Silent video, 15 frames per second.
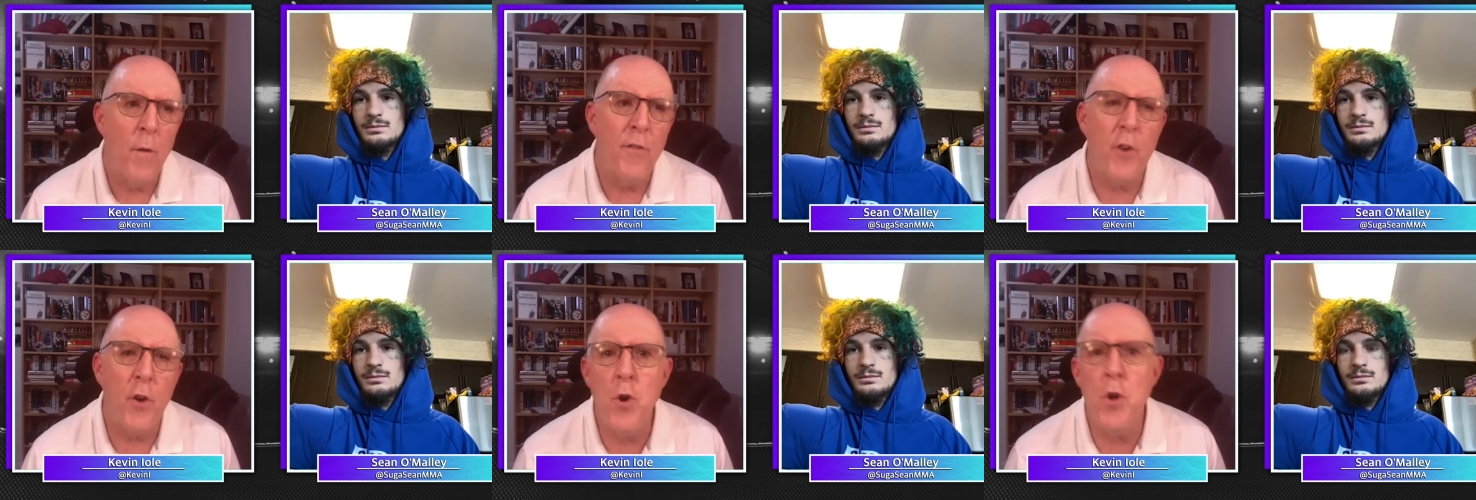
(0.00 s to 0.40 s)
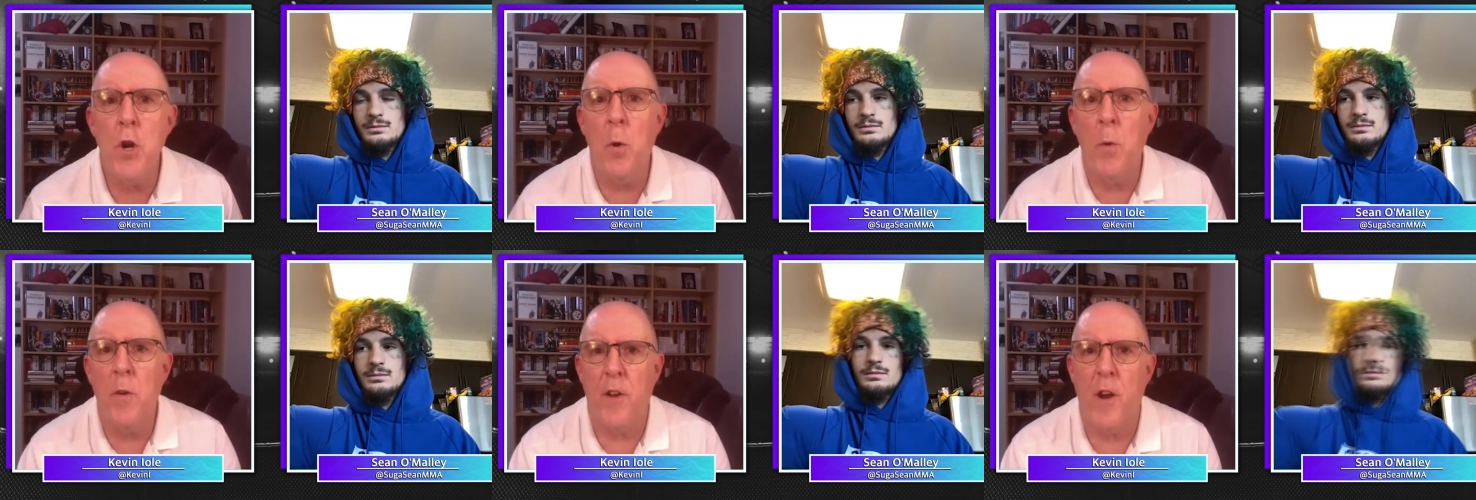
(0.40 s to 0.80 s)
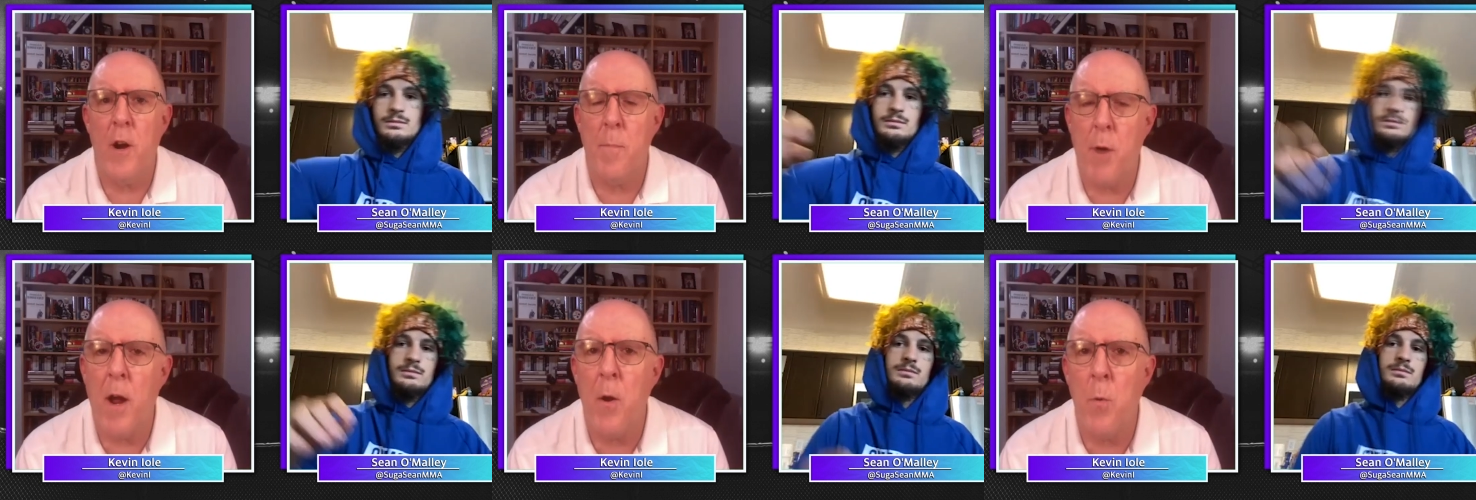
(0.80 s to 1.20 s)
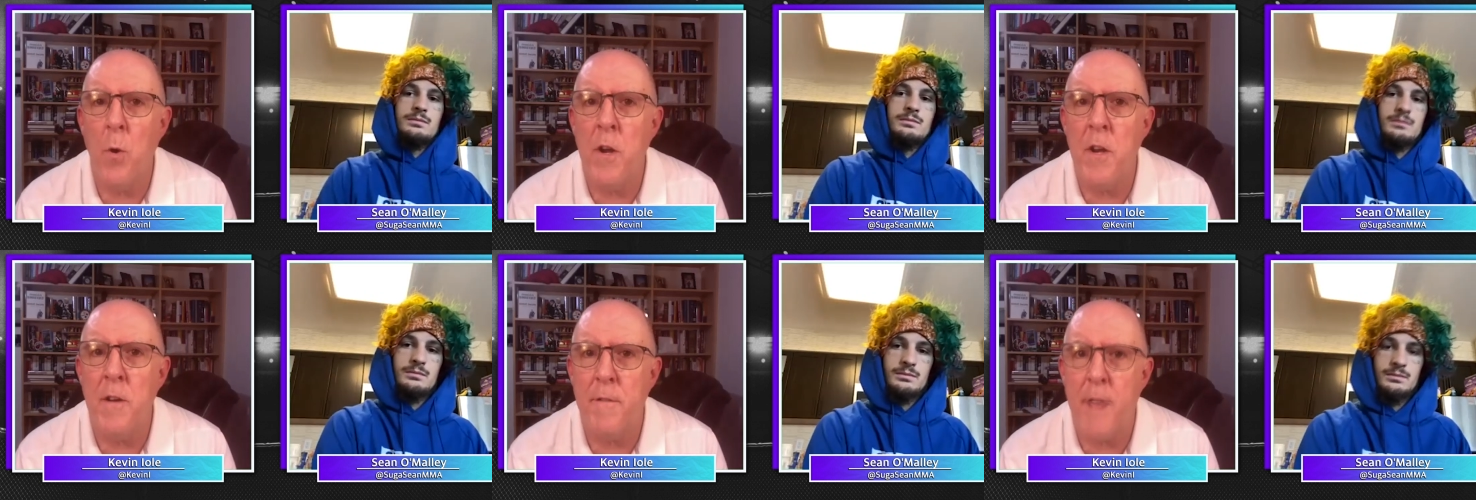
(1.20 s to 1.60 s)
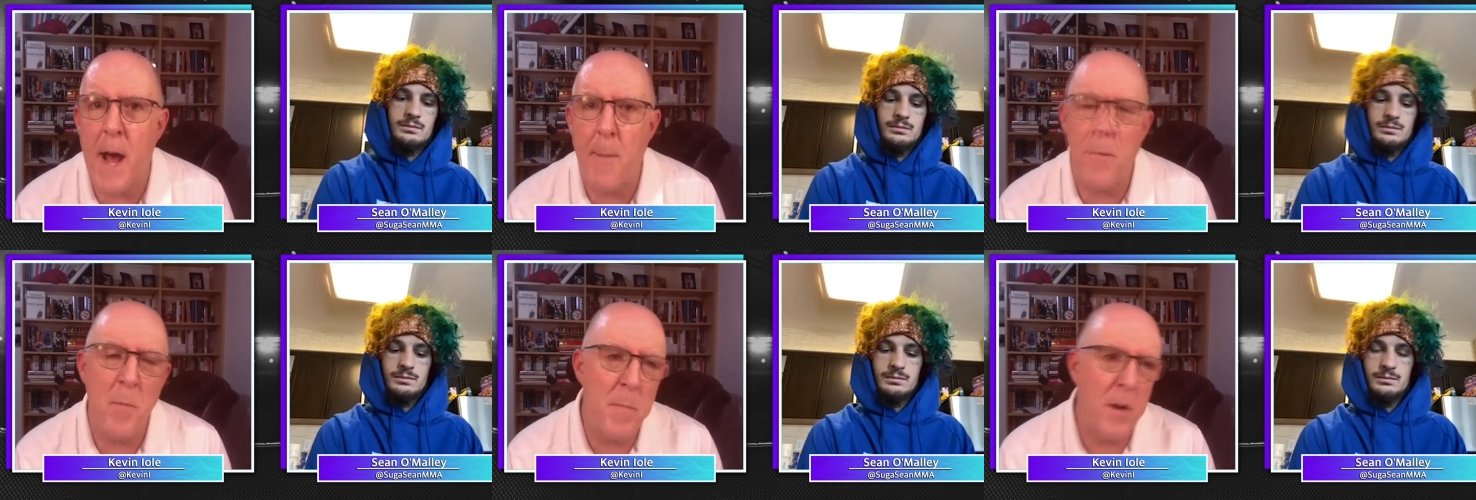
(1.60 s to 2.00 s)
Speaker 1: if Cejudo was there, it probably wouldn't have
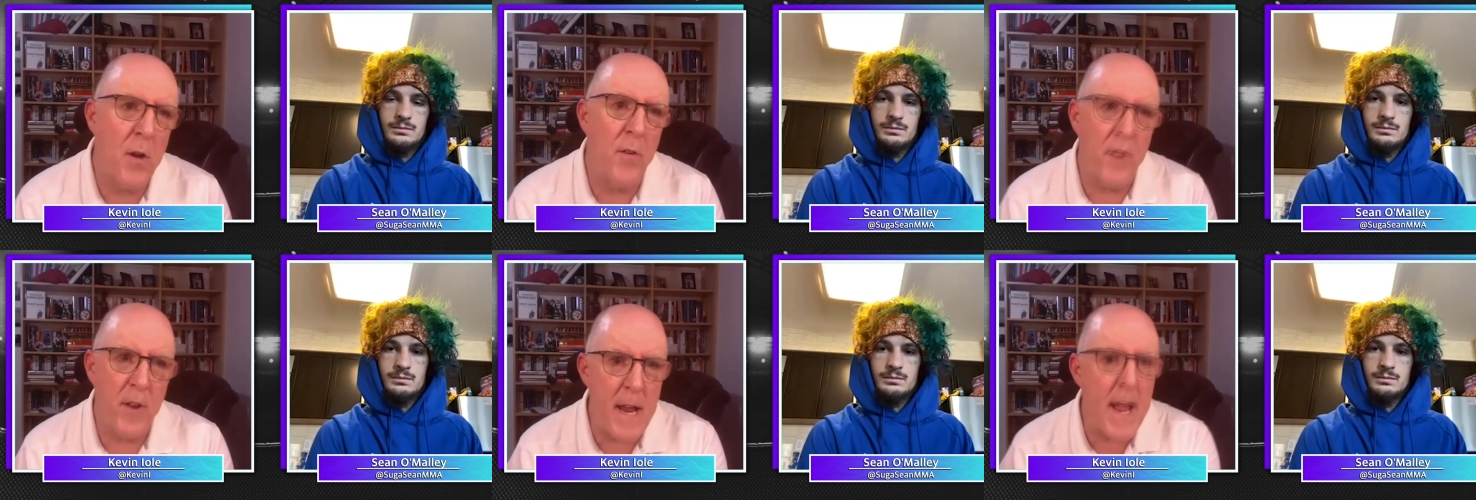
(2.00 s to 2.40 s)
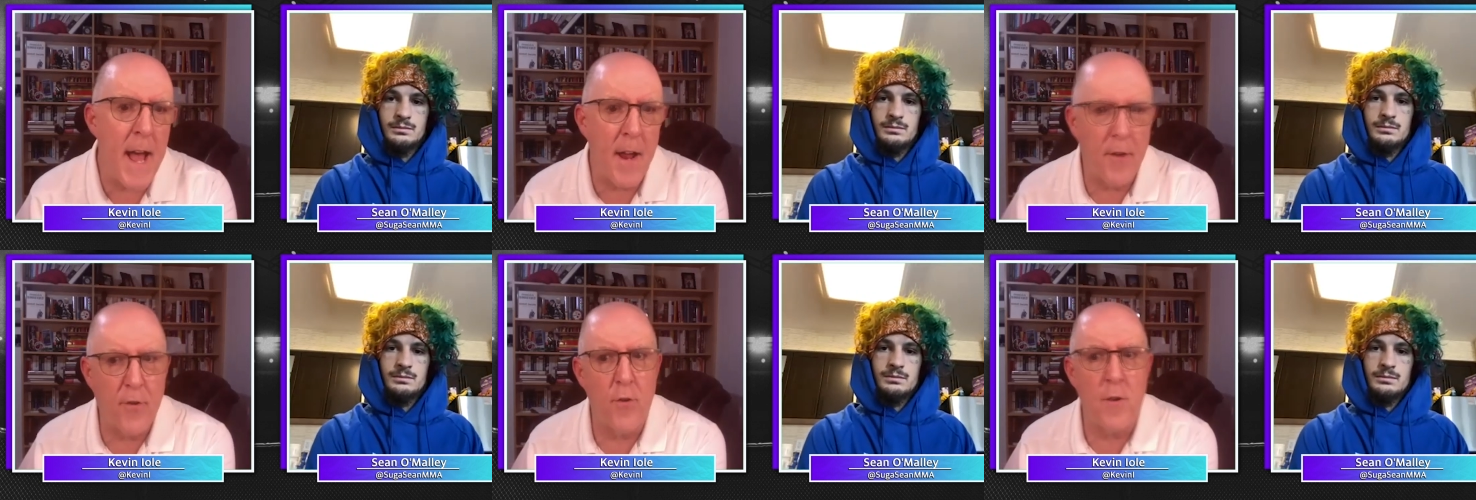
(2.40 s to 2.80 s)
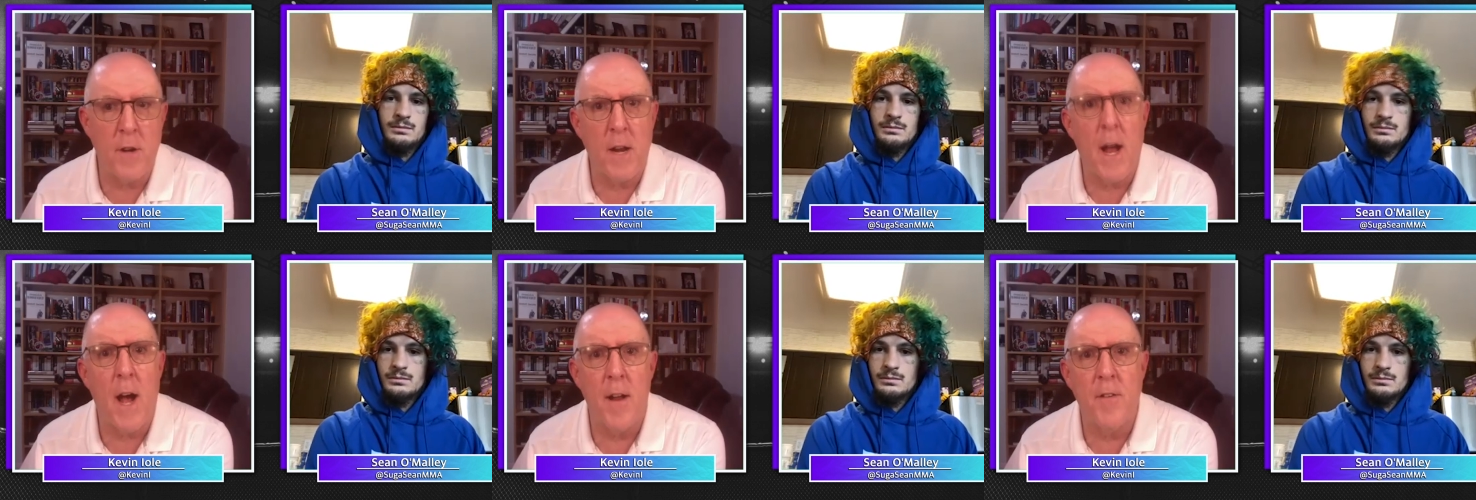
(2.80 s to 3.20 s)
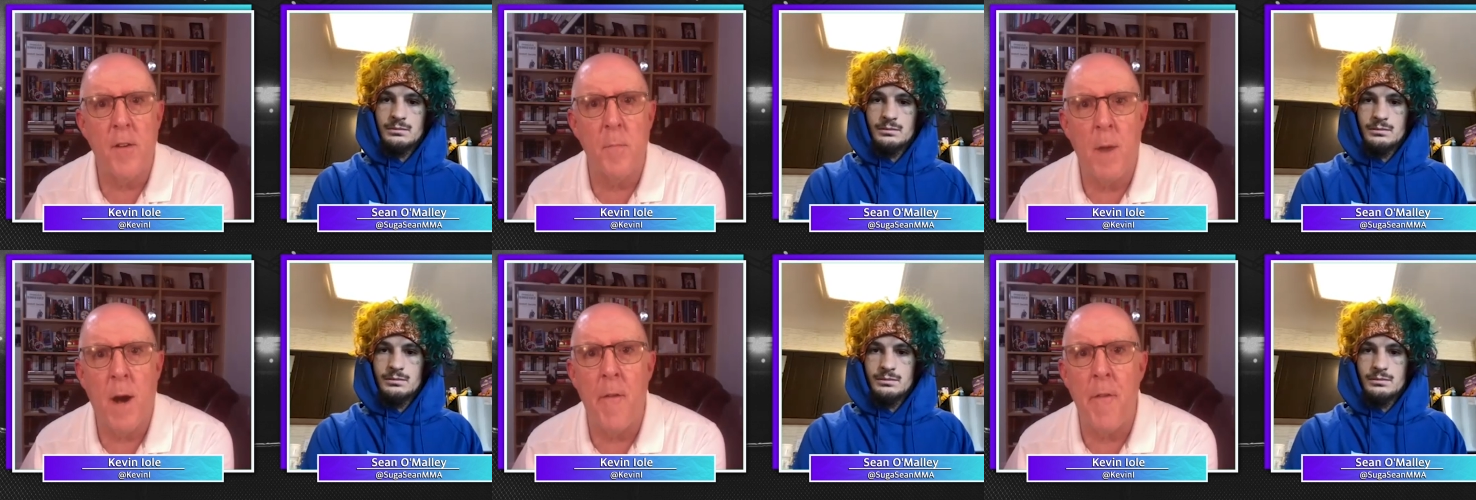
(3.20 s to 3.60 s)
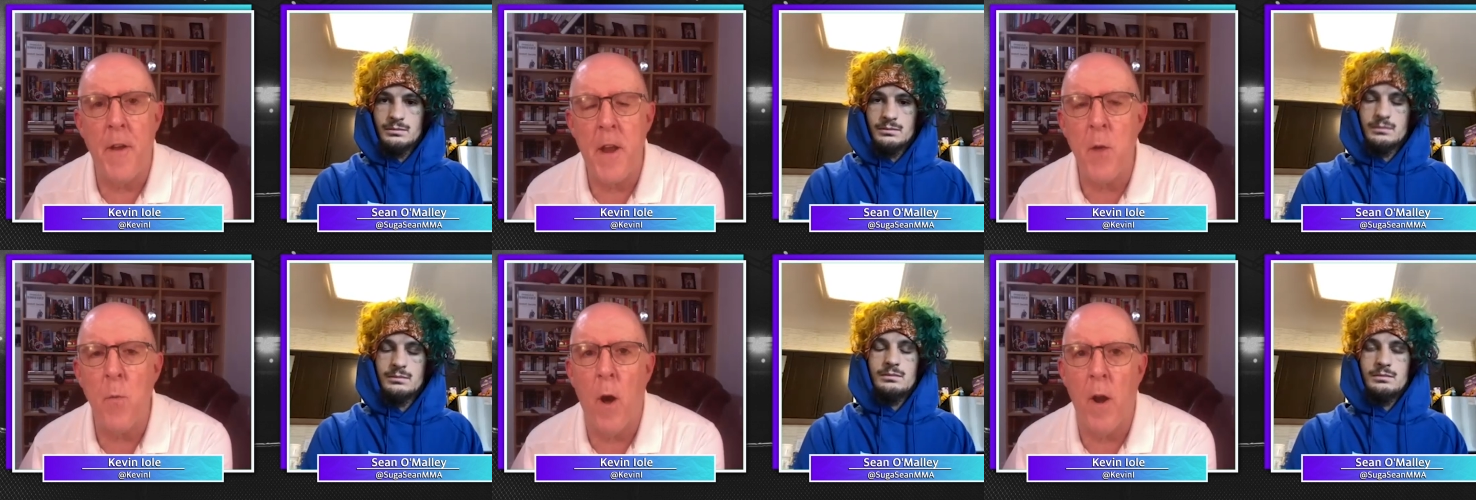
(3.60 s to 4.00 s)
happened because he had certain guys in mind that
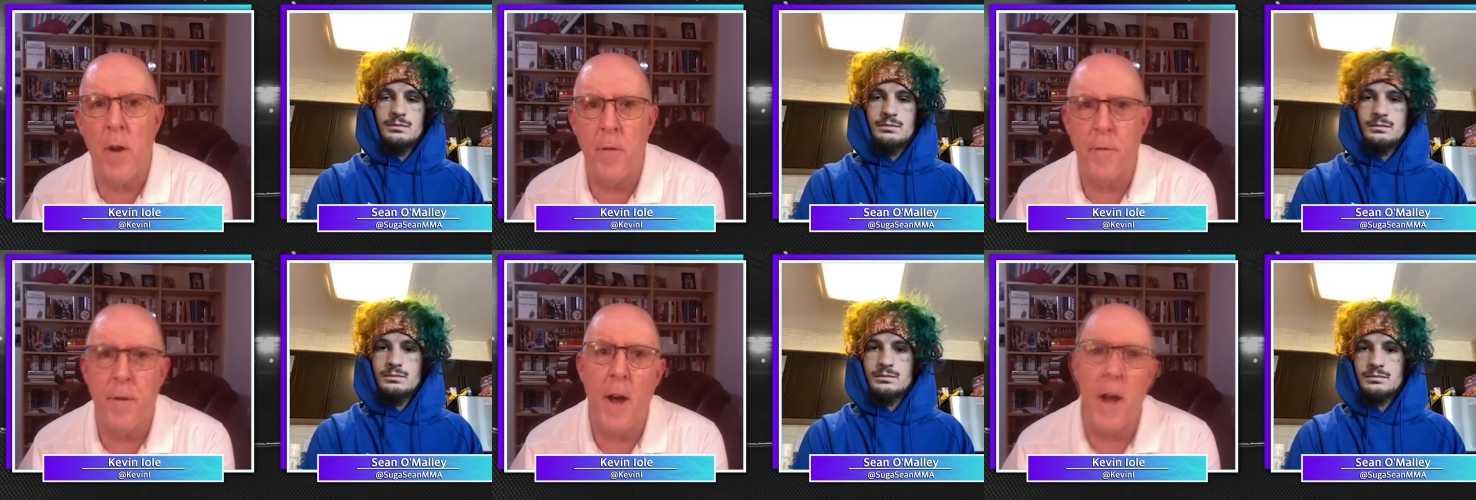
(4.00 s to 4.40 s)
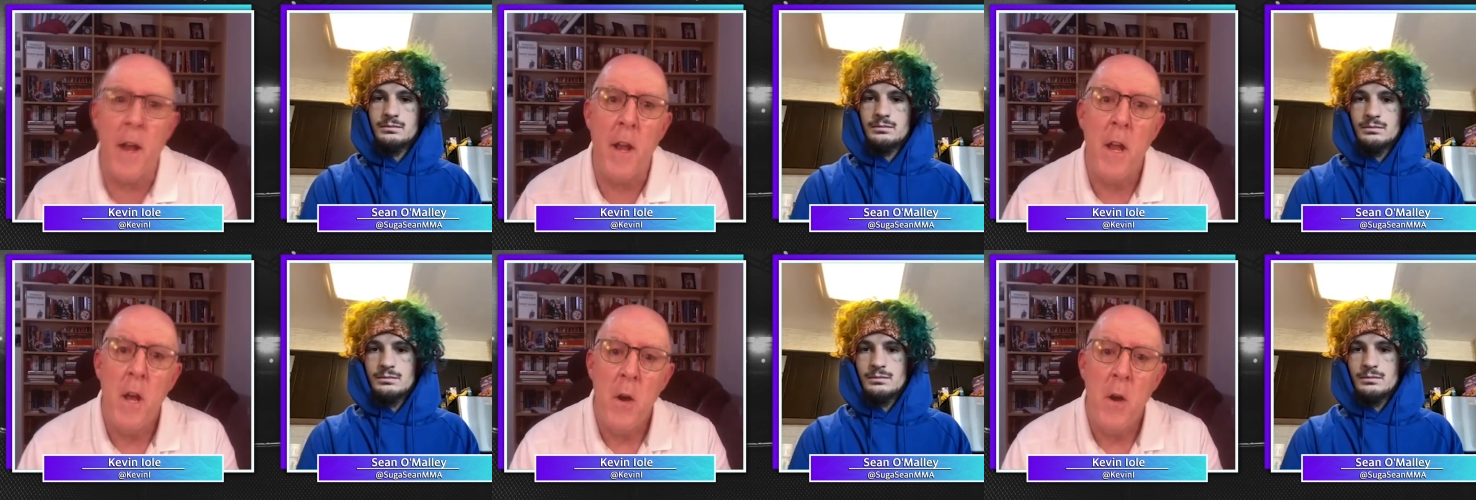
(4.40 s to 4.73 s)
he wanted to fight.